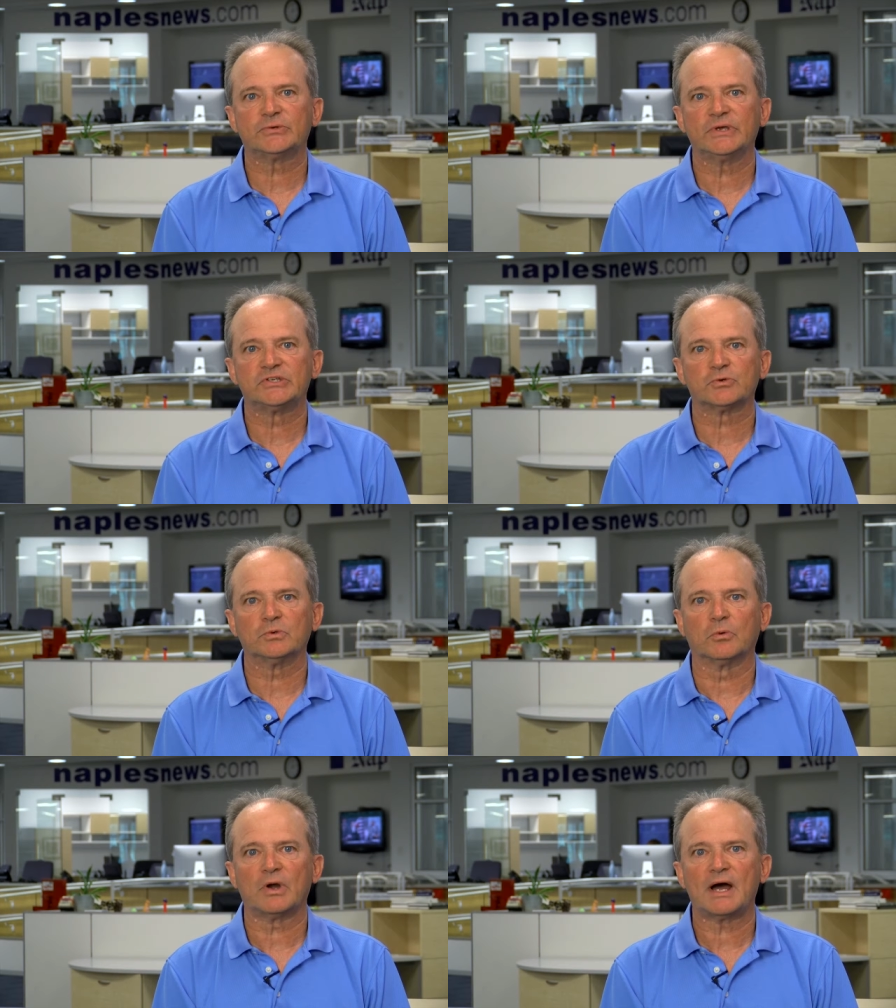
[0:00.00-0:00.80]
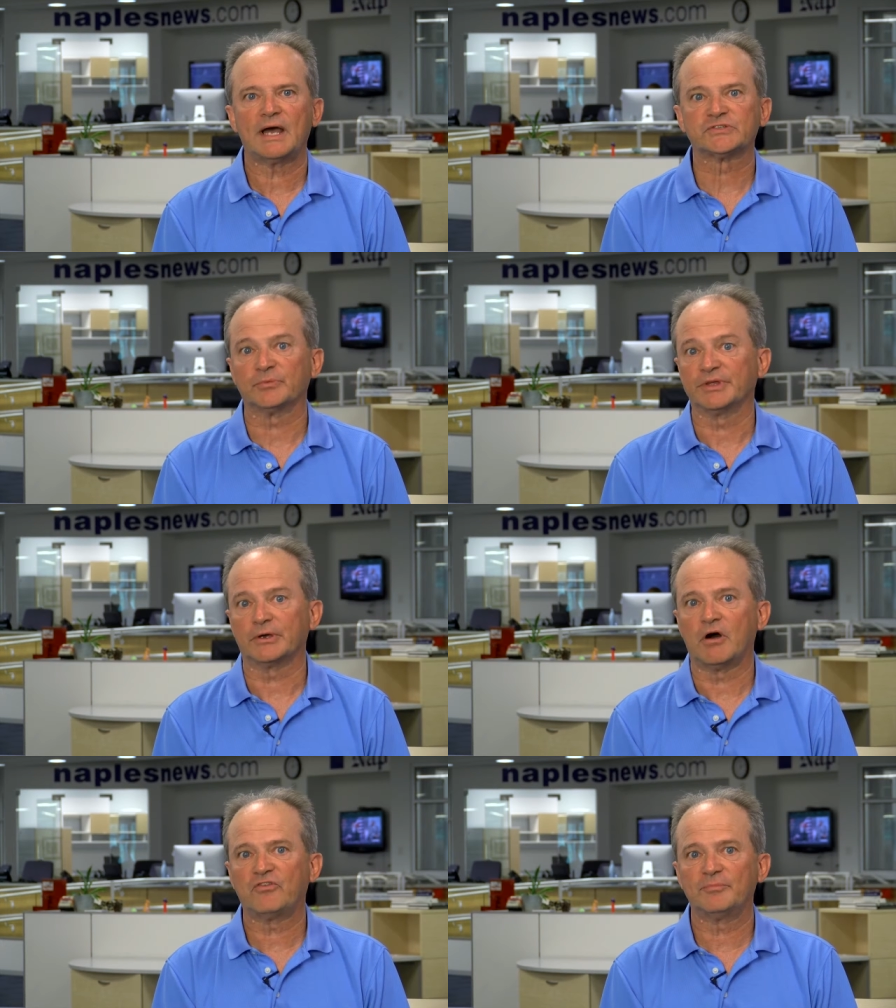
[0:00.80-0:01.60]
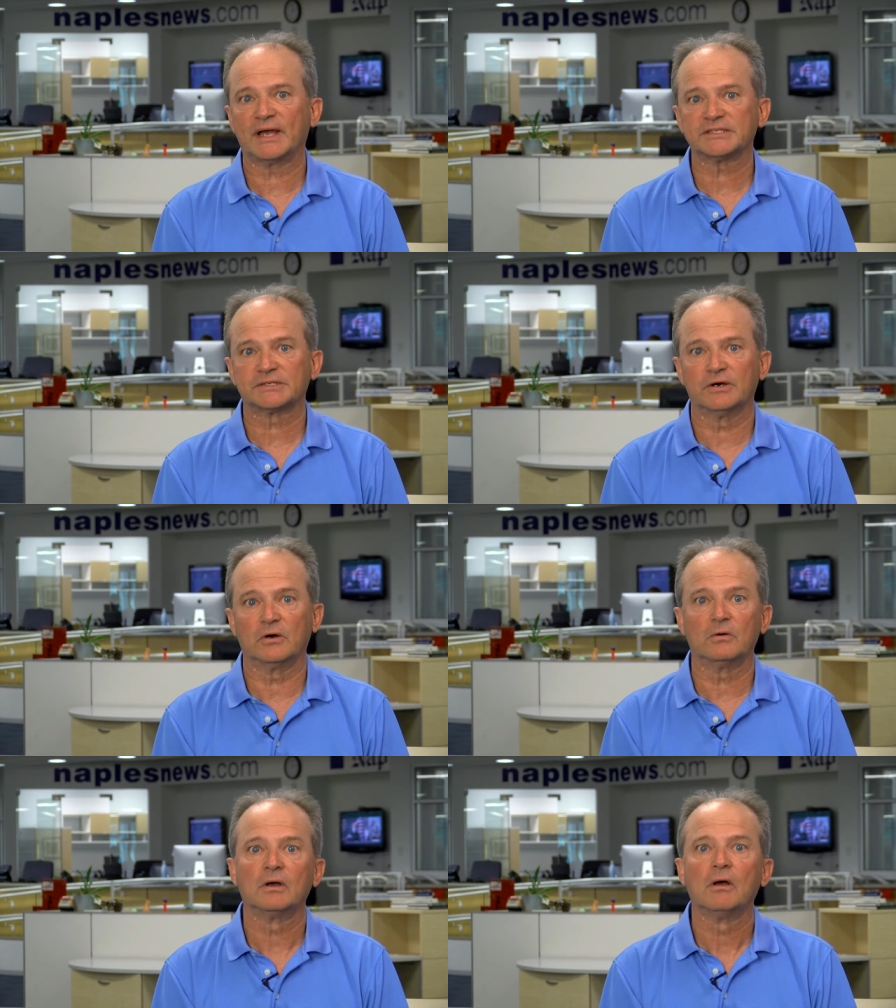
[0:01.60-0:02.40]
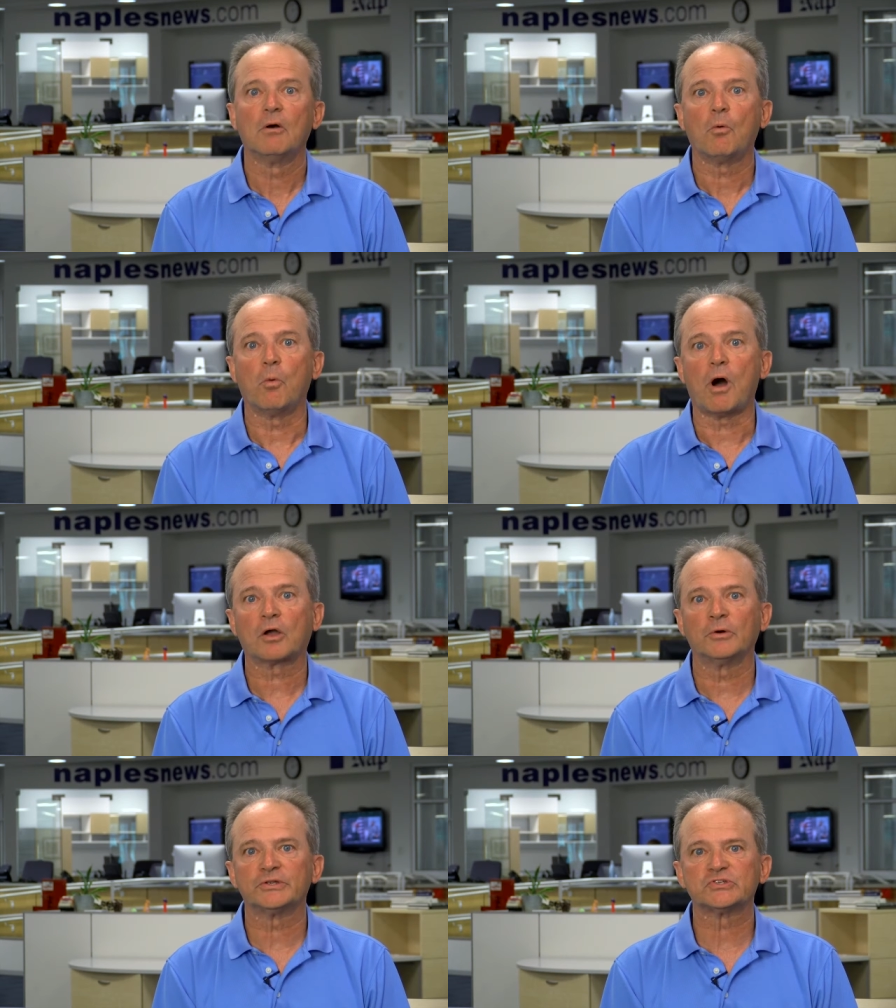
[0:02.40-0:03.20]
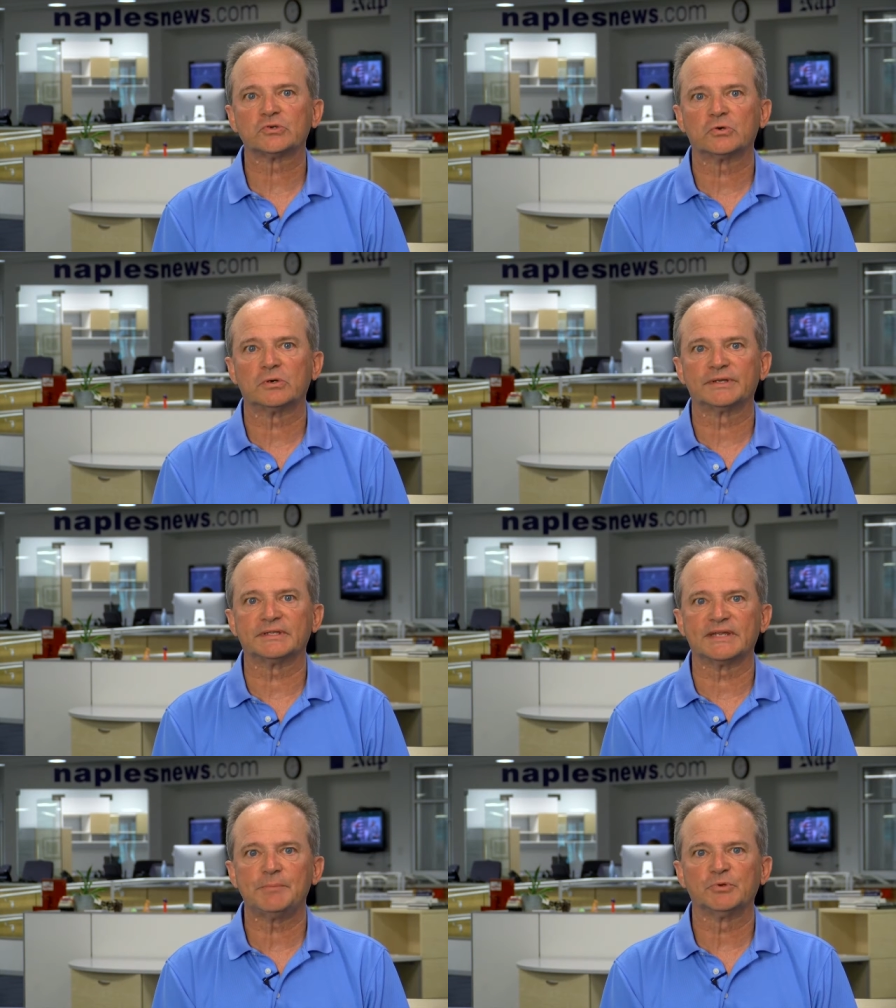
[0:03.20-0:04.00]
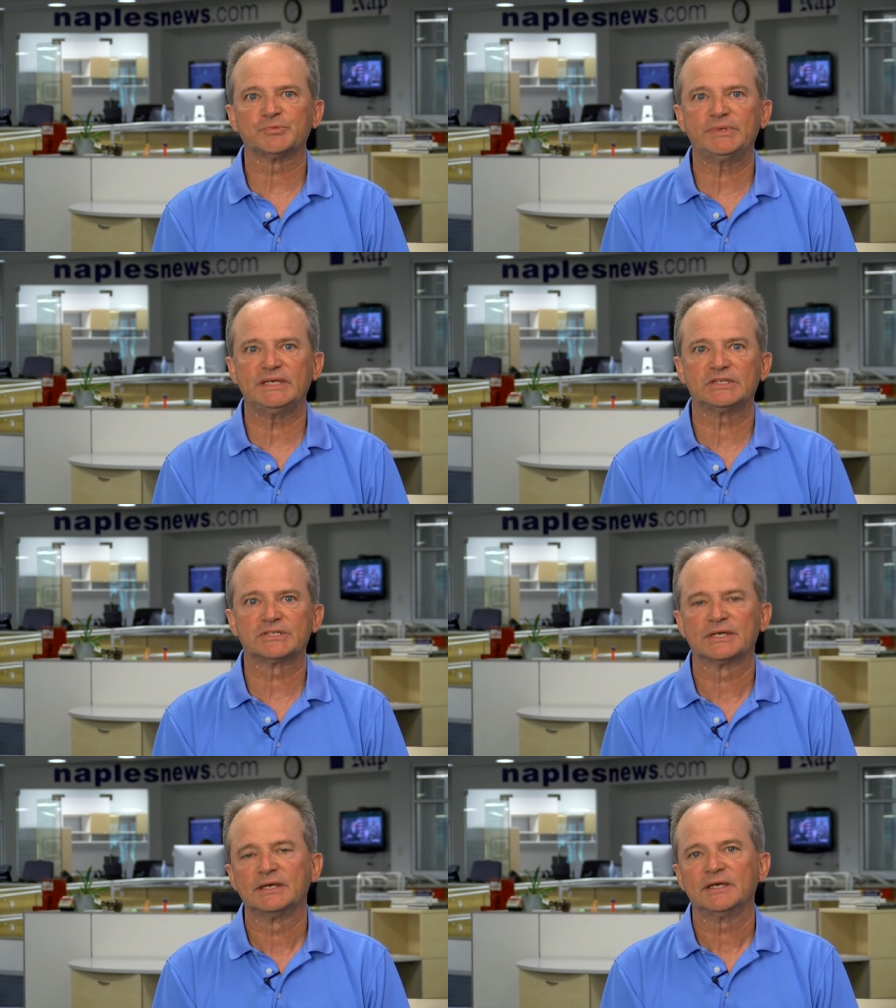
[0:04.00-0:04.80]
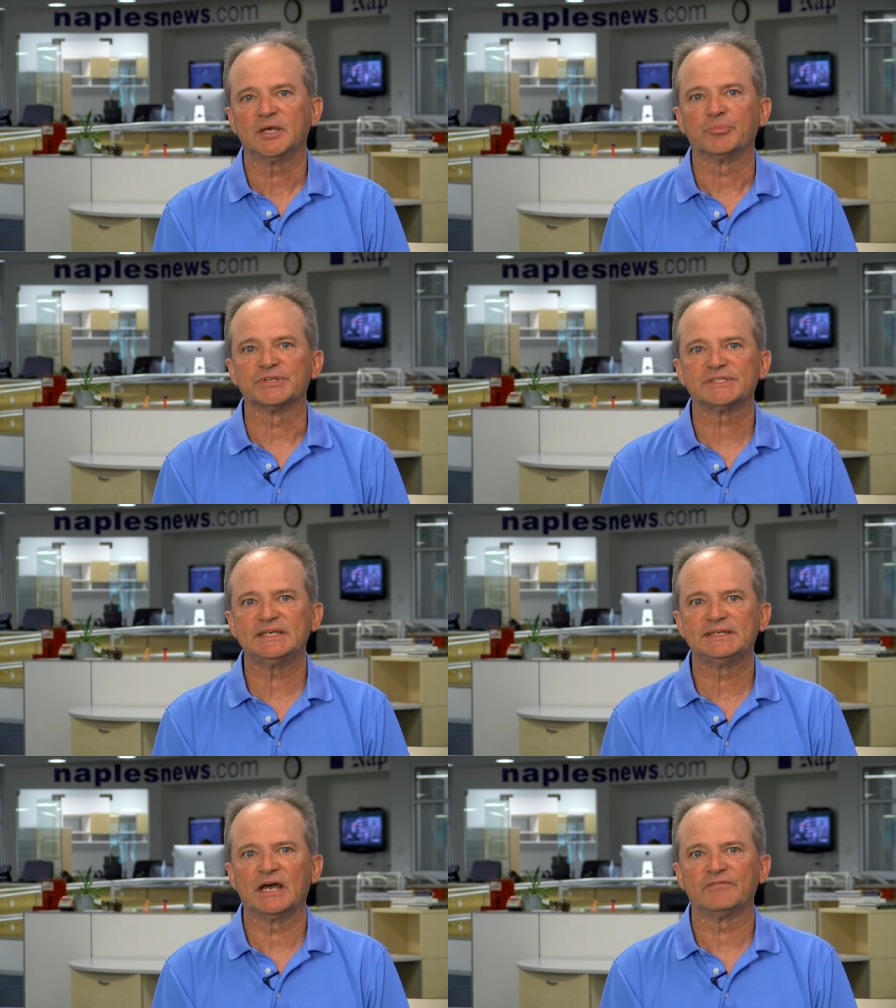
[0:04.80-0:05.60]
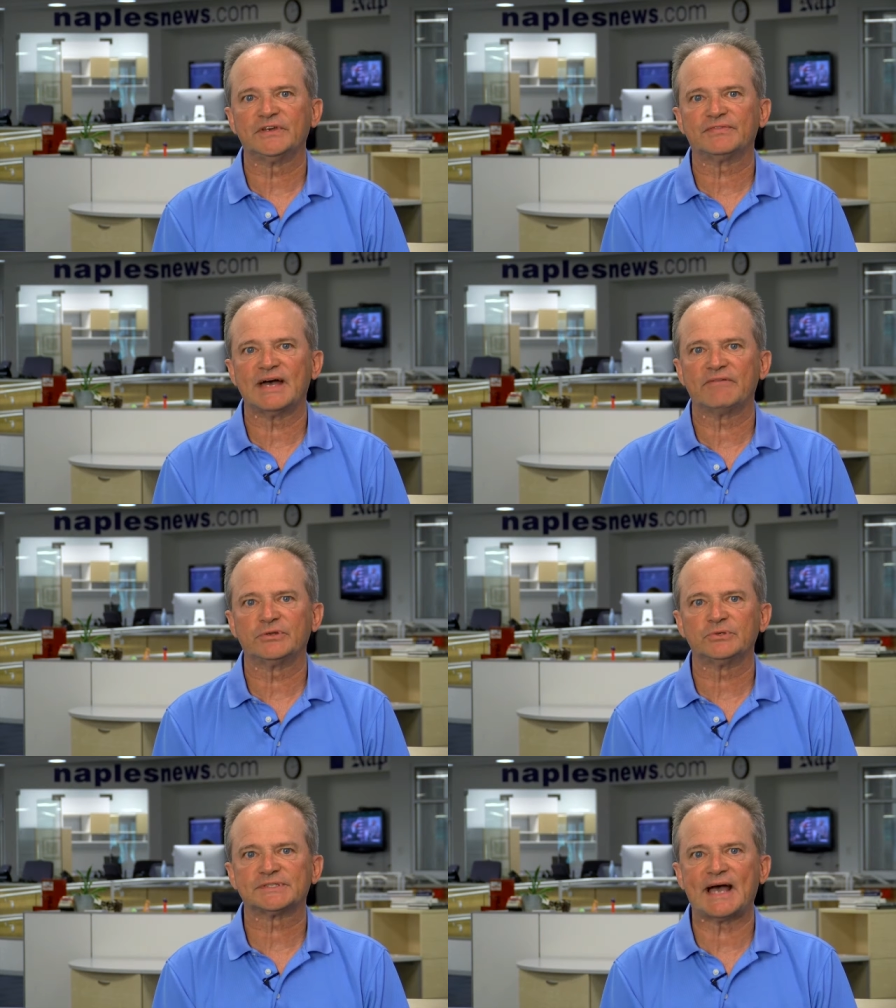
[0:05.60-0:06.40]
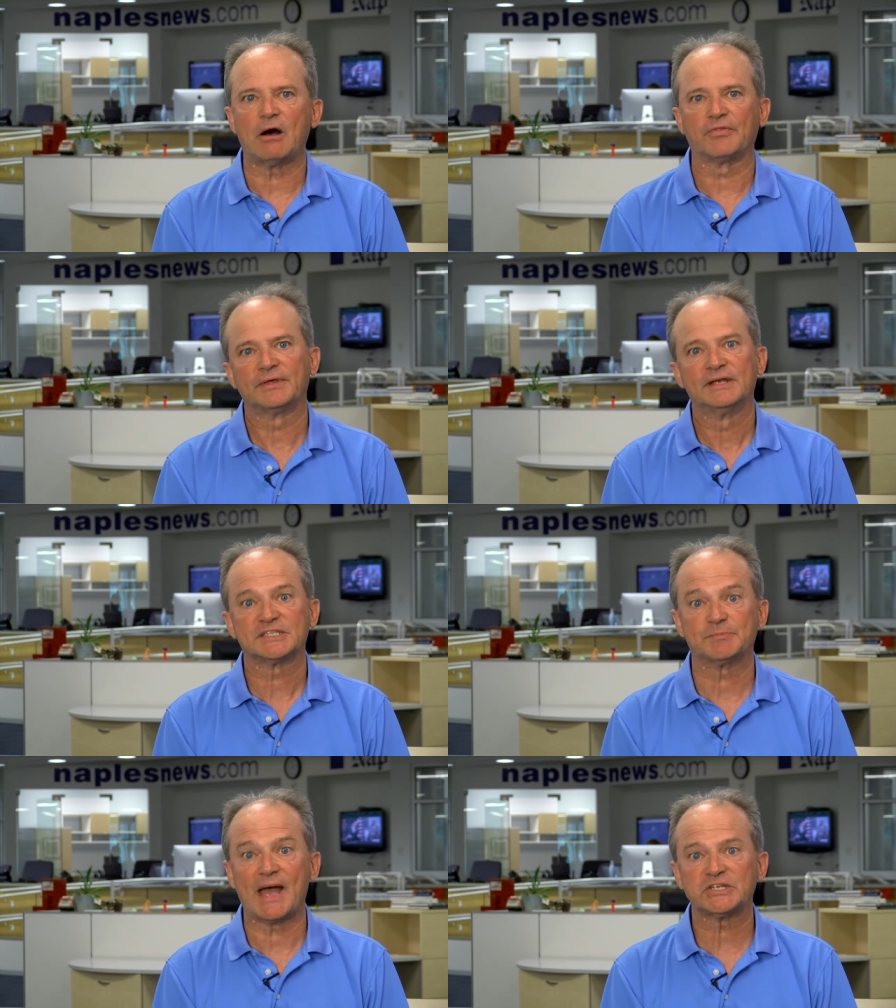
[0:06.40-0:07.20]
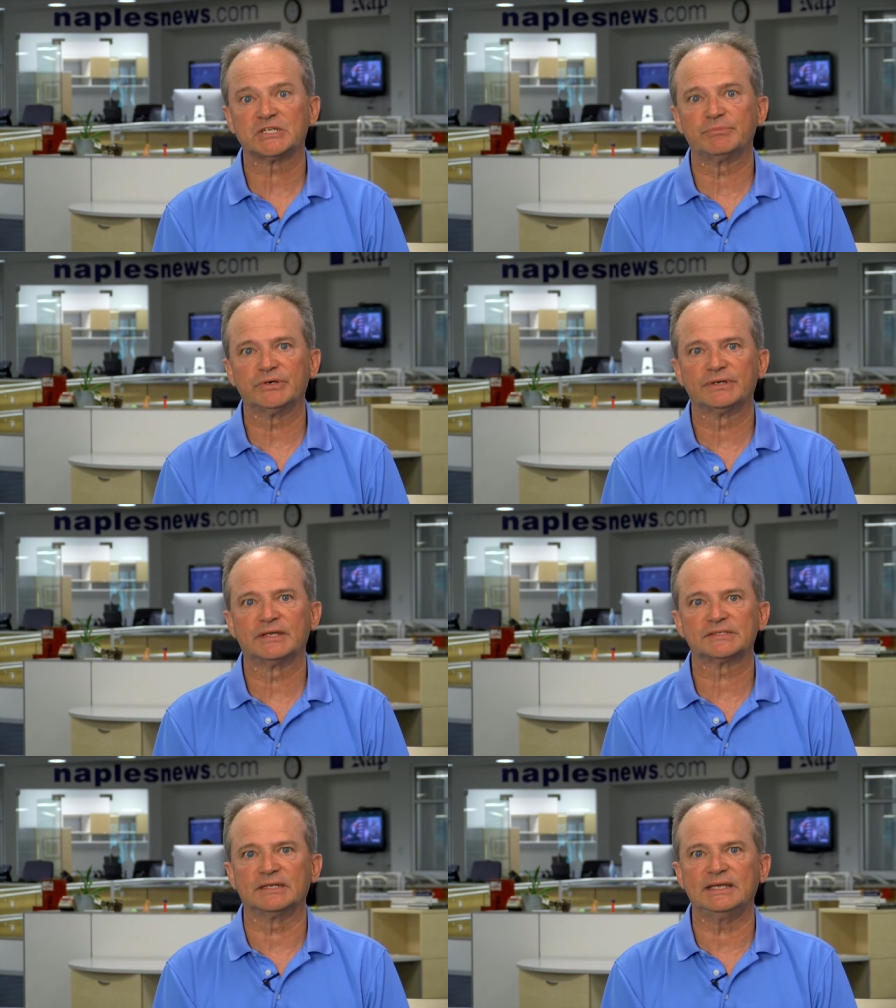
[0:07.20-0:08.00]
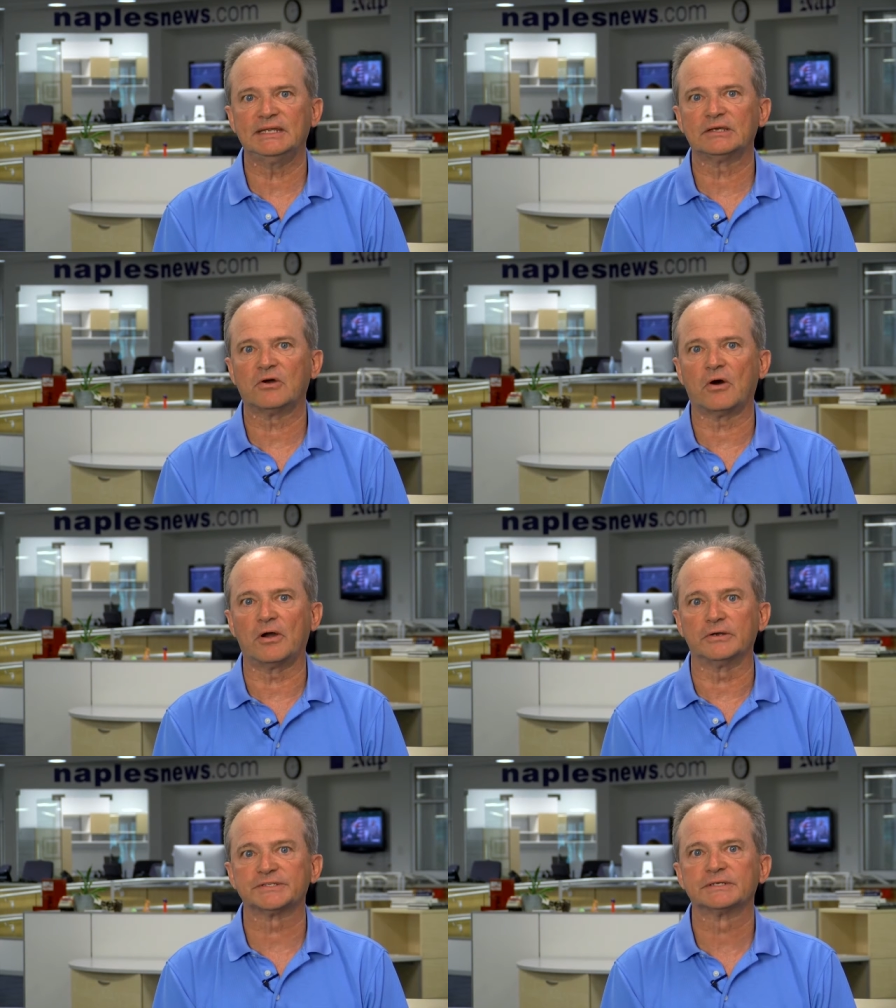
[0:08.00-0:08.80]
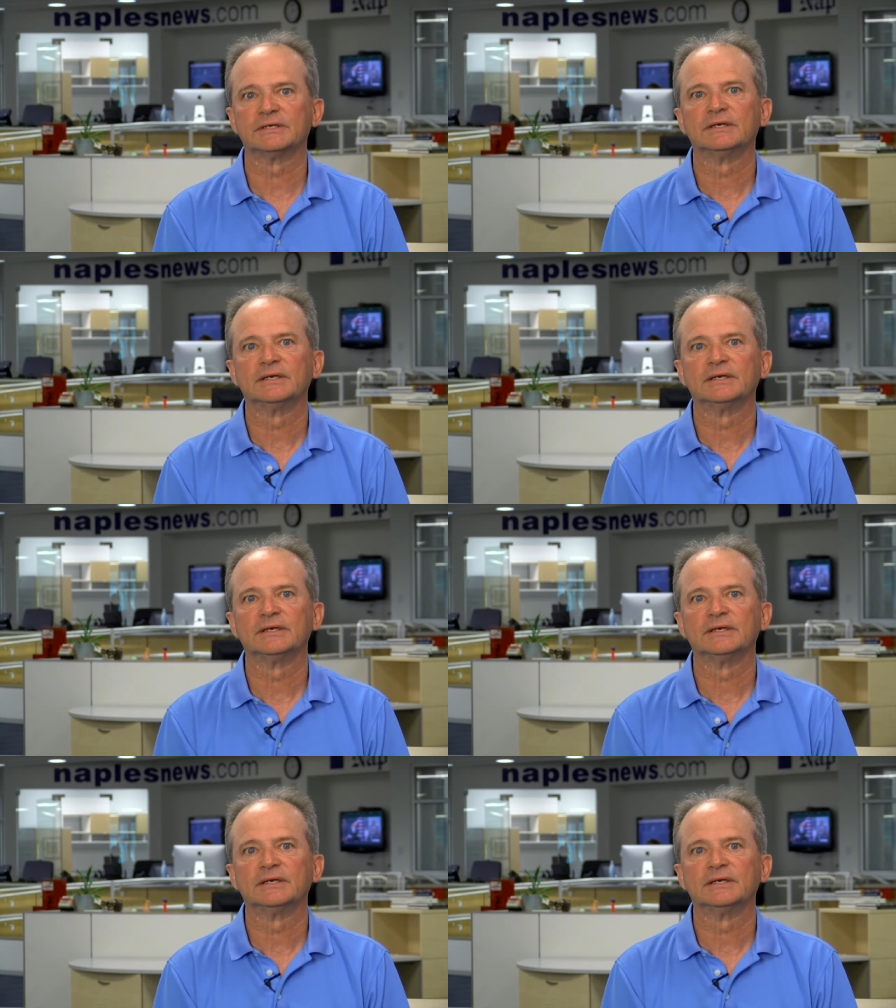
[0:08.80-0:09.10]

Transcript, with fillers: creature will rise from the Gulf of Mexico, walk onto shore at the Naples beach, and proceed down Fifth Avenue South, smashing buildings and eating cars.